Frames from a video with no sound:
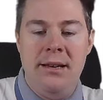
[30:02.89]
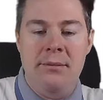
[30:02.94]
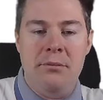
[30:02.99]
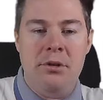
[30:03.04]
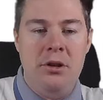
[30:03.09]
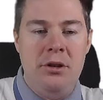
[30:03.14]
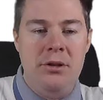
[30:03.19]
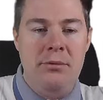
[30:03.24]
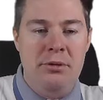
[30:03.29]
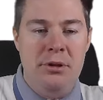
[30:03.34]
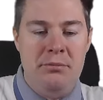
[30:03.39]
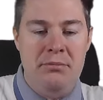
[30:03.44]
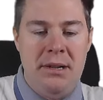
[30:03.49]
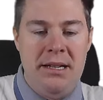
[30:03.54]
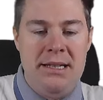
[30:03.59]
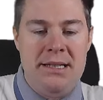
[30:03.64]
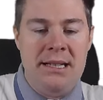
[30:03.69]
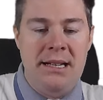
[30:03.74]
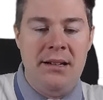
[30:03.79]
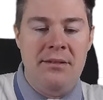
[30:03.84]
I'm going to put
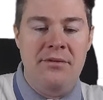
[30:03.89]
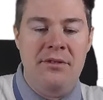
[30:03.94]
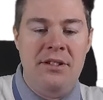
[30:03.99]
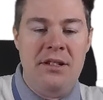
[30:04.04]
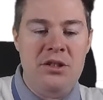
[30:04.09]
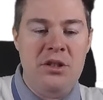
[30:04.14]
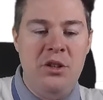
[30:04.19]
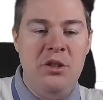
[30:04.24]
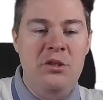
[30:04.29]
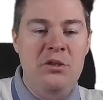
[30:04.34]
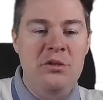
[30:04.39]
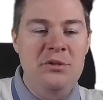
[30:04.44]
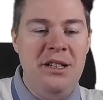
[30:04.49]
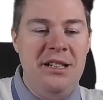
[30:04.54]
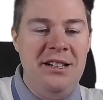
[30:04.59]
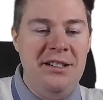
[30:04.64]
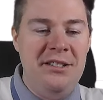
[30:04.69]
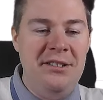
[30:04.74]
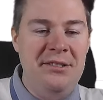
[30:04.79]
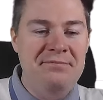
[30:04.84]
myself as
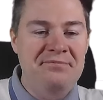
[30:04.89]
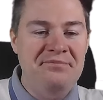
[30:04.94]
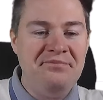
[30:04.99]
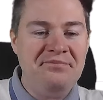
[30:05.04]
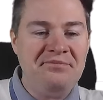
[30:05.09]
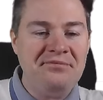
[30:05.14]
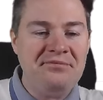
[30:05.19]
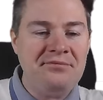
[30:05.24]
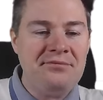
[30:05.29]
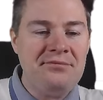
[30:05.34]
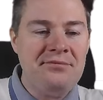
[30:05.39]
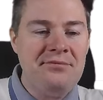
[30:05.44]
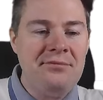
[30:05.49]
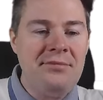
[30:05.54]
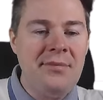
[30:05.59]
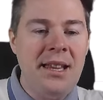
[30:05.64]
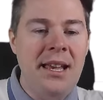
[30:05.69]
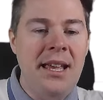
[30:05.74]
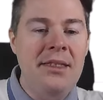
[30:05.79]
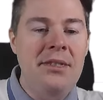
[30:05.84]
owner.
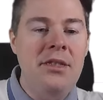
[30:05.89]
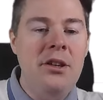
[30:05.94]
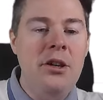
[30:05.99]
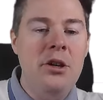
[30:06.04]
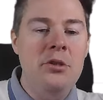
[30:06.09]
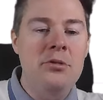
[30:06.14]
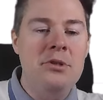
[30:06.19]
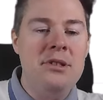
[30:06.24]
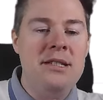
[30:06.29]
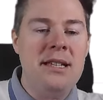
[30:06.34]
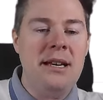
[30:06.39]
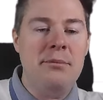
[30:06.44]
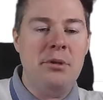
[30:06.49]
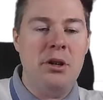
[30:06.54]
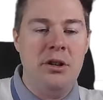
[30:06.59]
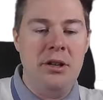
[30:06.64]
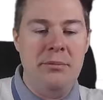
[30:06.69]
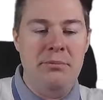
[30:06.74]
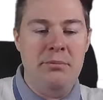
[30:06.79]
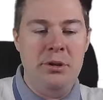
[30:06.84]
And notes, I'm
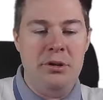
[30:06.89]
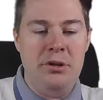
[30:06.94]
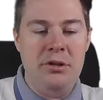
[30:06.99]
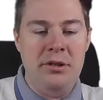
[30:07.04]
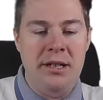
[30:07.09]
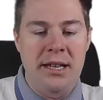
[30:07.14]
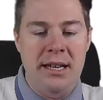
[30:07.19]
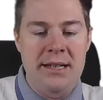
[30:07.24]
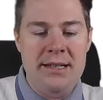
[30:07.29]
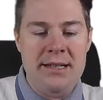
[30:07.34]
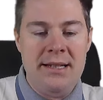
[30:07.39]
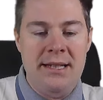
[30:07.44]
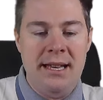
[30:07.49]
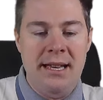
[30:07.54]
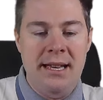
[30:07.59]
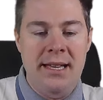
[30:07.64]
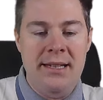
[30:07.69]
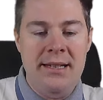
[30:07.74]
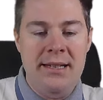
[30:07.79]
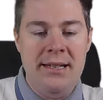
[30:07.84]
going to put today's
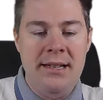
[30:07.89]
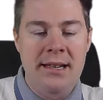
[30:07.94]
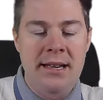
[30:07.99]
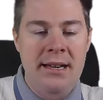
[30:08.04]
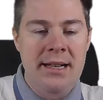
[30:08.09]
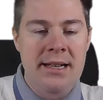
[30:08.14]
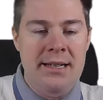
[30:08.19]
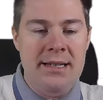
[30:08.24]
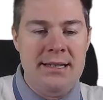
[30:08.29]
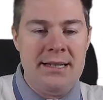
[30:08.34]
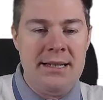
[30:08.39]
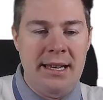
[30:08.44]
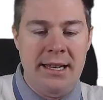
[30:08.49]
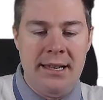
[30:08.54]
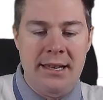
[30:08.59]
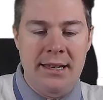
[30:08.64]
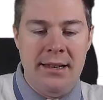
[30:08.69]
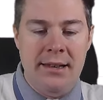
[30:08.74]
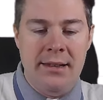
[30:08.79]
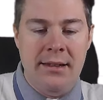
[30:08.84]
date,
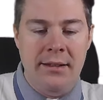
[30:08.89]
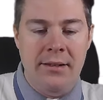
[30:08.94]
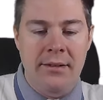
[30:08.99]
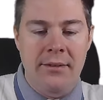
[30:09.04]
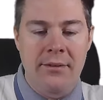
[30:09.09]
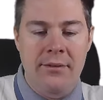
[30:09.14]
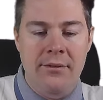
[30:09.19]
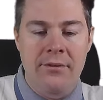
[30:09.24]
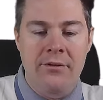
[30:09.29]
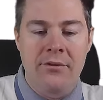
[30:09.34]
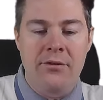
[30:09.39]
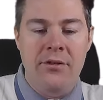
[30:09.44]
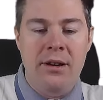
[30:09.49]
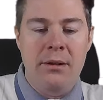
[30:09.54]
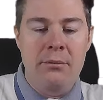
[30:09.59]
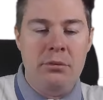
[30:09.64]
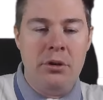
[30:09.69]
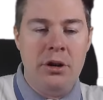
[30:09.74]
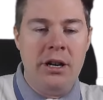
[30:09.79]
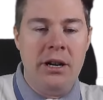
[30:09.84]
2nd
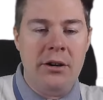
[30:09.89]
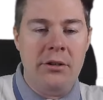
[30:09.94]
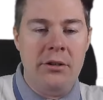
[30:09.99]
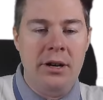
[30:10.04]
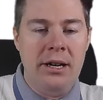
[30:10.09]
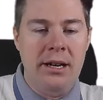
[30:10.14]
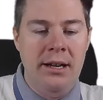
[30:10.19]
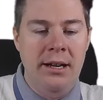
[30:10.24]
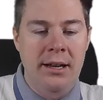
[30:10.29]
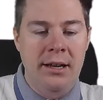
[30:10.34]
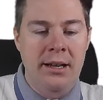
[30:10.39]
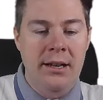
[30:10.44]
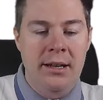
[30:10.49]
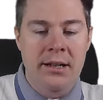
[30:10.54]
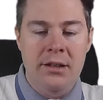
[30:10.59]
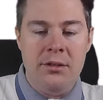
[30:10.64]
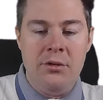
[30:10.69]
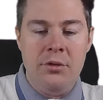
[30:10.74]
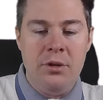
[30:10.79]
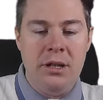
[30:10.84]
February
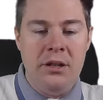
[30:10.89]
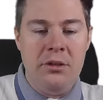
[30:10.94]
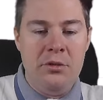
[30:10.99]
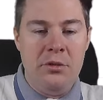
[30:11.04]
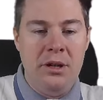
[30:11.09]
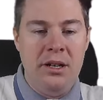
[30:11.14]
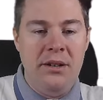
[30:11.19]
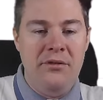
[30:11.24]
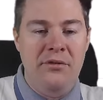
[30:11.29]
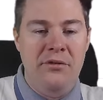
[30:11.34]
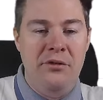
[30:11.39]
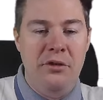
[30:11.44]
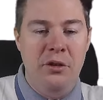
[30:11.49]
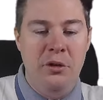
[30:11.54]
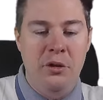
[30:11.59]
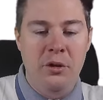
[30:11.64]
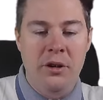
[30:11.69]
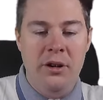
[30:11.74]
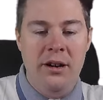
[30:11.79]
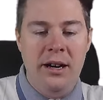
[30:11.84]

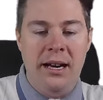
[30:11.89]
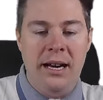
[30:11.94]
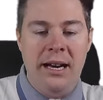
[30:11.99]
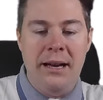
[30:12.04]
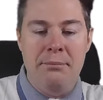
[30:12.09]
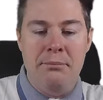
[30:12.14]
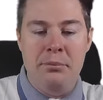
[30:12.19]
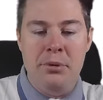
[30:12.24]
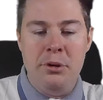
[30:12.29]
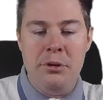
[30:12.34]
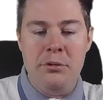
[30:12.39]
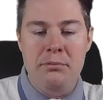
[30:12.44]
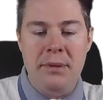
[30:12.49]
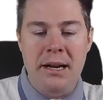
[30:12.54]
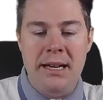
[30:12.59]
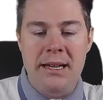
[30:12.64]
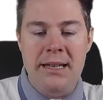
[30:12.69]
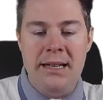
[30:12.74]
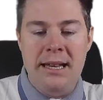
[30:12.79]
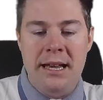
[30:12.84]
2024. I put
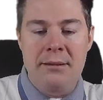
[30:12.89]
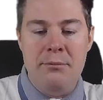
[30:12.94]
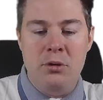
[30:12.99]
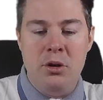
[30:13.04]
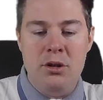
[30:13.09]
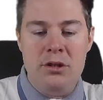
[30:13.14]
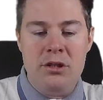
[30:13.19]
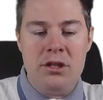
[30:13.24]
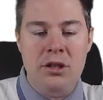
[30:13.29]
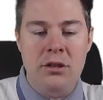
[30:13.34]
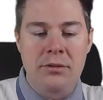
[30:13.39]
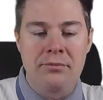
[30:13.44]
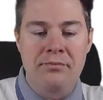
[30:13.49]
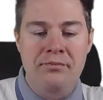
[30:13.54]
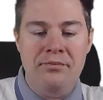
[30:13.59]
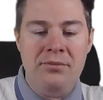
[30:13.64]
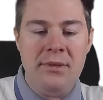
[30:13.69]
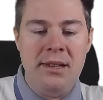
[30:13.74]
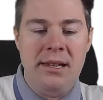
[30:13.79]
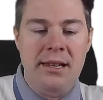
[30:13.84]
my name also,
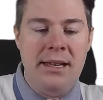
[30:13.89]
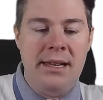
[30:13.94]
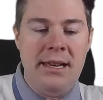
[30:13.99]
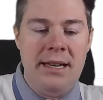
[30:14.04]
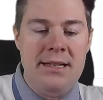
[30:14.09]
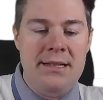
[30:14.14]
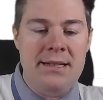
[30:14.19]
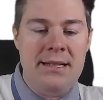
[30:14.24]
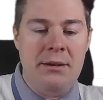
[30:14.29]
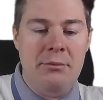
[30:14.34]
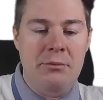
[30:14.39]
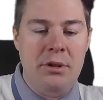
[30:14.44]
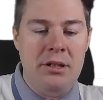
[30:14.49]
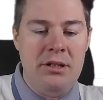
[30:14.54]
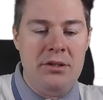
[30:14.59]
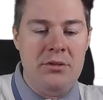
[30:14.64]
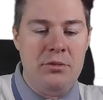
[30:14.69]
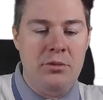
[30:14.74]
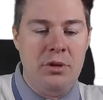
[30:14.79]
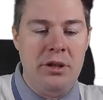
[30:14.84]
in case someone
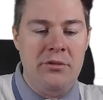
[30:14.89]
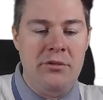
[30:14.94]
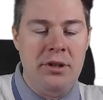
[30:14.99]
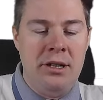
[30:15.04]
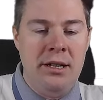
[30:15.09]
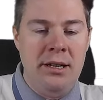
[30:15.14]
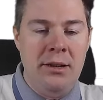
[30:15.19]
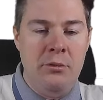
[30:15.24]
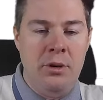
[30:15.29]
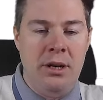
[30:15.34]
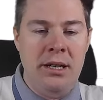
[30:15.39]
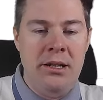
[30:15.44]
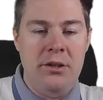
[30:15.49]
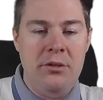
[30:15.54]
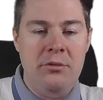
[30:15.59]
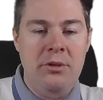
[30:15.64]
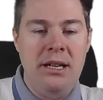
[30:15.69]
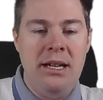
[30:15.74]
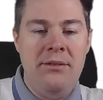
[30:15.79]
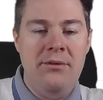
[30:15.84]
is wondering why
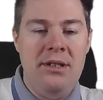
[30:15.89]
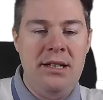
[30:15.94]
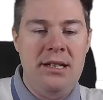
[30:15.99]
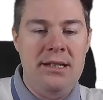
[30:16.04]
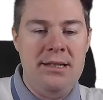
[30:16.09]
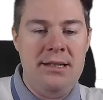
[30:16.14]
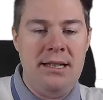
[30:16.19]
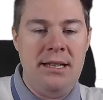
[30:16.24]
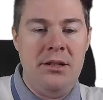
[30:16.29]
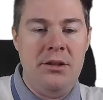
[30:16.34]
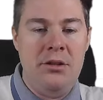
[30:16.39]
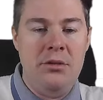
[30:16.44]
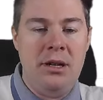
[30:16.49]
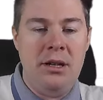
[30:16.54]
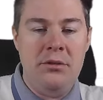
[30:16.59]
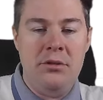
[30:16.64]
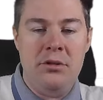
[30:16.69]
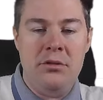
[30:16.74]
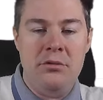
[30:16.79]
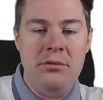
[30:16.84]
do we have this. They know
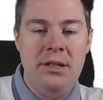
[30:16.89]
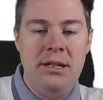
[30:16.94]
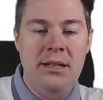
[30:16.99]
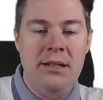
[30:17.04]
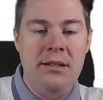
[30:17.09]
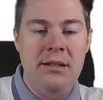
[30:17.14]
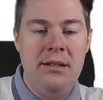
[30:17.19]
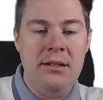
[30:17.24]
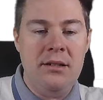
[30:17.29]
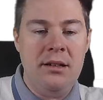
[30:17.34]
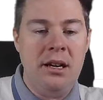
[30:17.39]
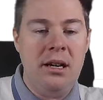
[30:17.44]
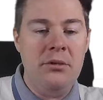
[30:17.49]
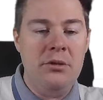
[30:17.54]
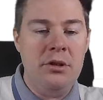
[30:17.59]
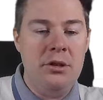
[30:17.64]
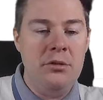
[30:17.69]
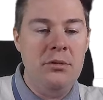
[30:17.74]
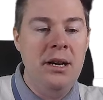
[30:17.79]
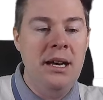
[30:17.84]
how to reach
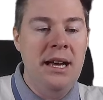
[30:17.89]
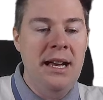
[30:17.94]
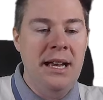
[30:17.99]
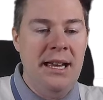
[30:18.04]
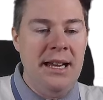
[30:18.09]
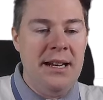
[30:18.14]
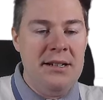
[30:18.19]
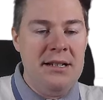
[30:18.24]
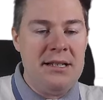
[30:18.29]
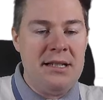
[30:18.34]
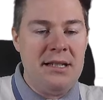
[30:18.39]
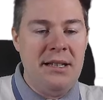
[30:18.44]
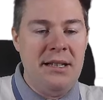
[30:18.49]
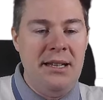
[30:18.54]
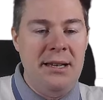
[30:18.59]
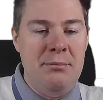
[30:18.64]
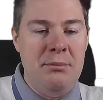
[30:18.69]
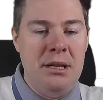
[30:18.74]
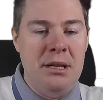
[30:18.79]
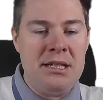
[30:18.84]
out to. Here's the
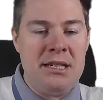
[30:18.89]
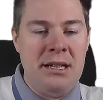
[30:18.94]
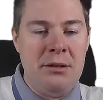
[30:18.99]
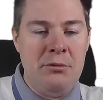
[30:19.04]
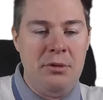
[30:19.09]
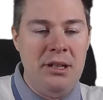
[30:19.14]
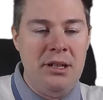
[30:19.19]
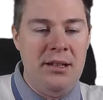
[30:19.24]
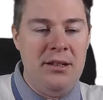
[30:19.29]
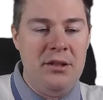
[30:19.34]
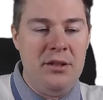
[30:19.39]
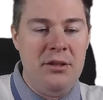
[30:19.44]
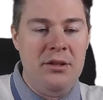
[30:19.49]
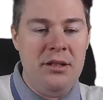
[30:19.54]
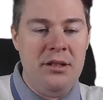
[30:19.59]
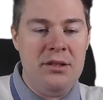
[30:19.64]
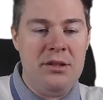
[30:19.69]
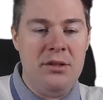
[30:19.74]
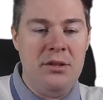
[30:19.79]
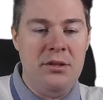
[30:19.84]
image that we
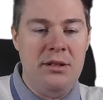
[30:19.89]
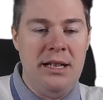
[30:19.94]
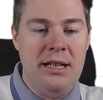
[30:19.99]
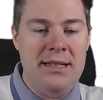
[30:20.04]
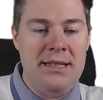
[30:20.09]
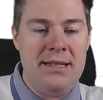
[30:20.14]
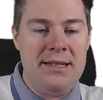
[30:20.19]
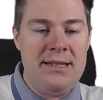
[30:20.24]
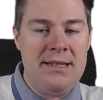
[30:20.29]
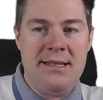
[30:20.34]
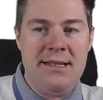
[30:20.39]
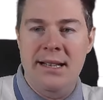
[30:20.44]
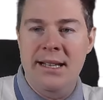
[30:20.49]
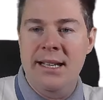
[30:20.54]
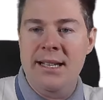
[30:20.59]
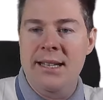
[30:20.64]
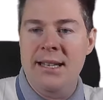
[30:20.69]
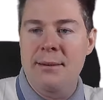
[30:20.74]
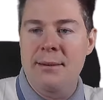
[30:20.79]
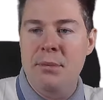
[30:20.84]
took. So let's
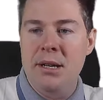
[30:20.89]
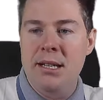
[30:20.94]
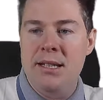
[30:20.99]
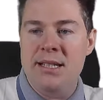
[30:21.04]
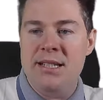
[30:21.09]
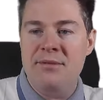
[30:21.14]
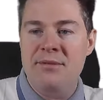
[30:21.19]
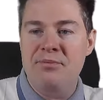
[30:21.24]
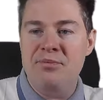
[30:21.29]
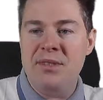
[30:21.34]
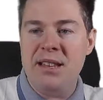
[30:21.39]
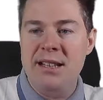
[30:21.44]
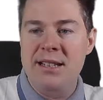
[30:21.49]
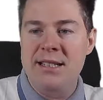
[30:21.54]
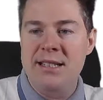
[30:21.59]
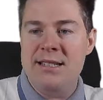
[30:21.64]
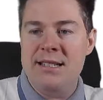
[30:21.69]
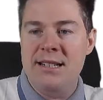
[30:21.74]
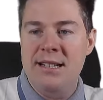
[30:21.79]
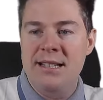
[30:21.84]
select image.
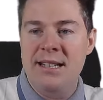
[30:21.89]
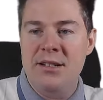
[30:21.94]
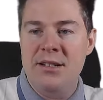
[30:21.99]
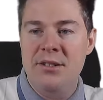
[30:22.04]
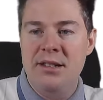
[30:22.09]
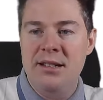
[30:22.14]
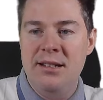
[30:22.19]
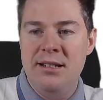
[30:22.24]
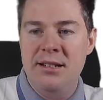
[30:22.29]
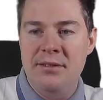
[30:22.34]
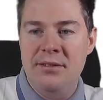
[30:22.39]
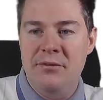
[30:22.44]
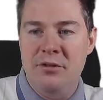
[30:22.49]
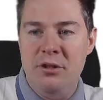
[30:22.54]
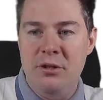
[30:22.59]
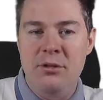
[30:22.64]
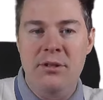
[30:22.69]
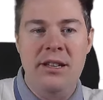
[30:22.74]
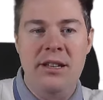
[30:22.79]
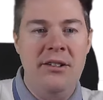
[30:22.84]
Let's click on the little
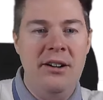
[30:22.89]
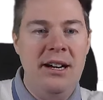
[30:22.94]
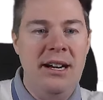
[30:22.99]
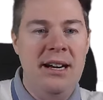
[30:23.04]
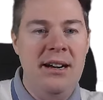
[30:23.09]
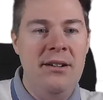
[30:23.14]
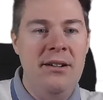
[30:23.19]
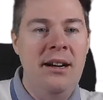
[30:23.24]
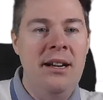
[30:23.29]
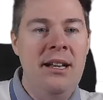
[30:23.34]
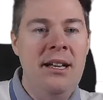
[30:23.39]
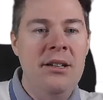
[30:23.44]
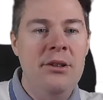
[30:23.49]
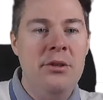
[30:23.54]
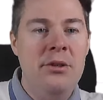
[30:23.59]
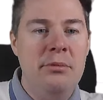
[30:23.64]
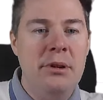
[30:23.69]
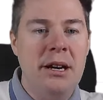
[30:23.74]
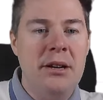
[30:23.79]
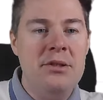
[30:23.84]
folder here
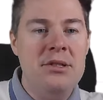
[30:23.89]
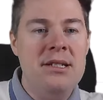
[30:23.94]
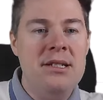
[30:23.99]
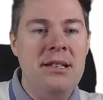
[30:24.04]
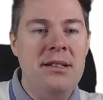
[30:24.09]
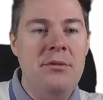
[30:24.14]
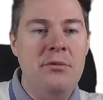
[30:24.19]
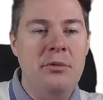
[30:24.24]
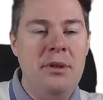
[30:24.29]
to browse it.